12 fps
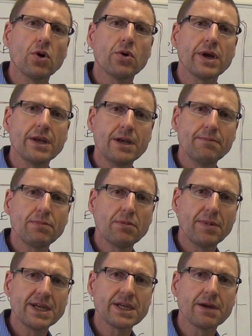or in
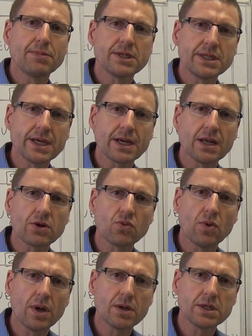implementing a particular
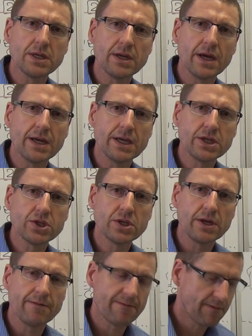quality
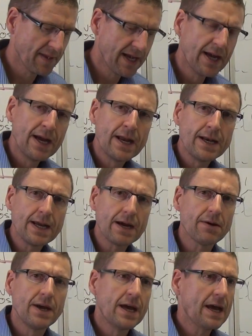initiative.
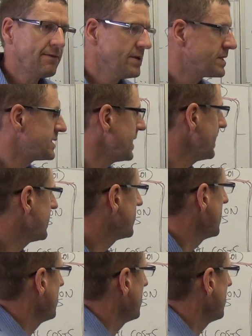Now, having said